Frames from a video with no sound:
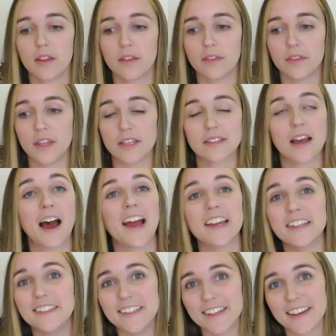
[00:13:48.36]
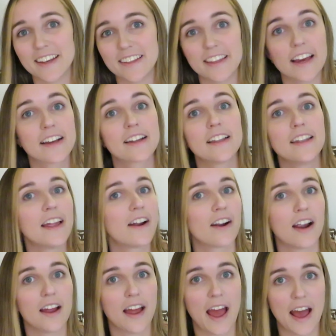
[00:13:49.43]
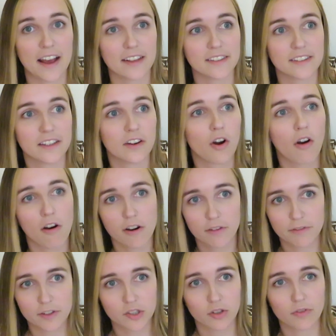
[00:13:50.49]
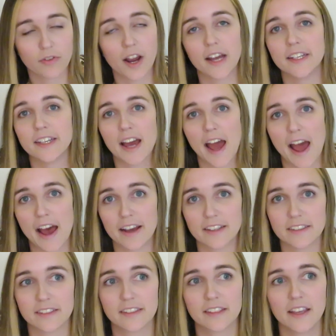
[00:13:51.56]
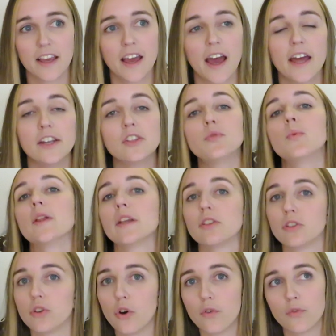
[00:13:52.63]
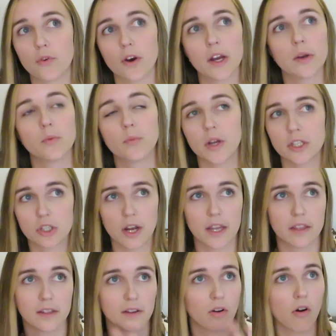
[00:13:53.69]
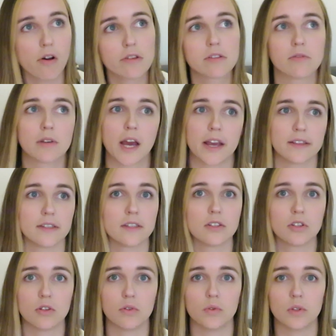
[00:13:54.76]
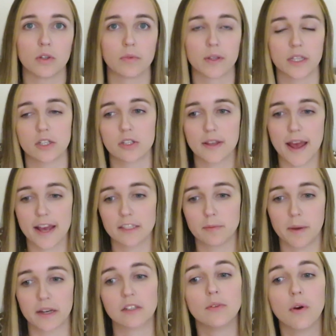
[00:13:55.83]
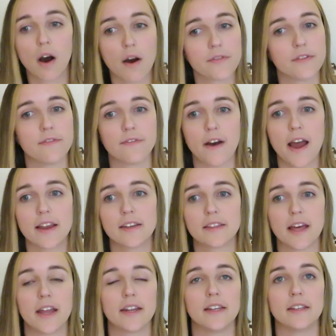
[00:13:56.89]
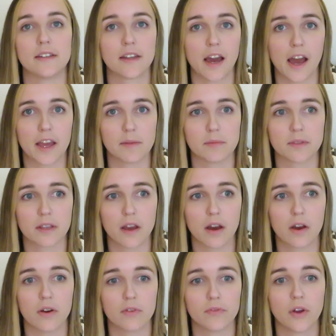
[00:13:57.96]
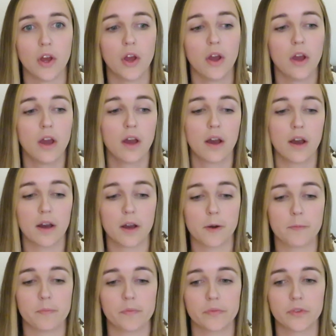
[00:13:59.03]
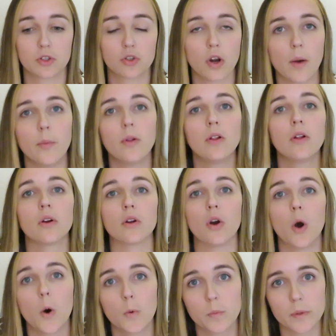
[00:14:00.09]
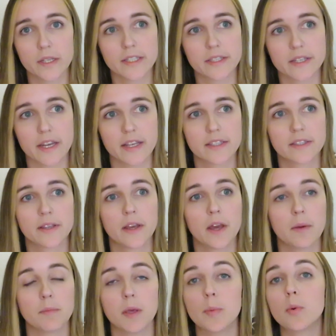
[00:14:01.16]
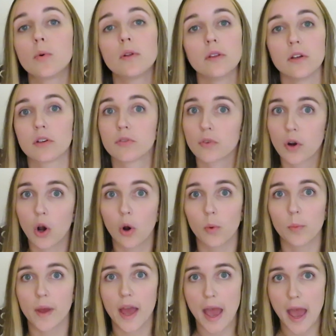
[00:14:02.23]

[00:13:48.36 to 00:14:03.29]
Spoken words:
this idea that Klara has, an artificial friend has, and is willing to go for it, which I think also ties into the religious aspect. You often find that in times of trouble or hopelessness, people will look for hope